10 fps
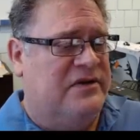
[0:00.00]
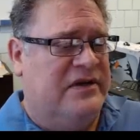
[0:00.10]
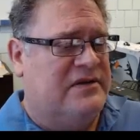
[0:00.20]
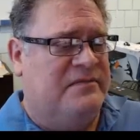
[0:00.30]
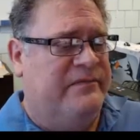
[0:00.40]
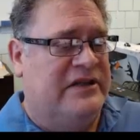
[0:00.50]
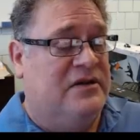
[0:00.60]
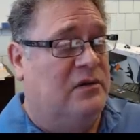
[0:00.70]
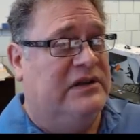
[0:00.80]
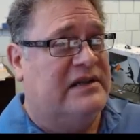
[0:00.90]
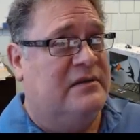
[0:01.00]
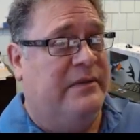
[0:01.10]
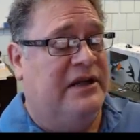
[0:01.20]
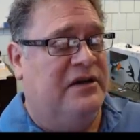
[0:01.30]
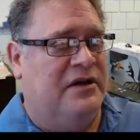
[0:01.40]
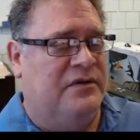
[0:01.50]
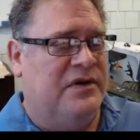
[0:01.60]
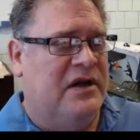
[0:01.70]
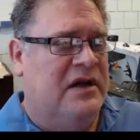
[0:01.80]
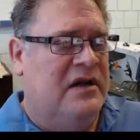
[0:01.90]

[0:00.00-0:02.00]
so this hole doesn't meet code.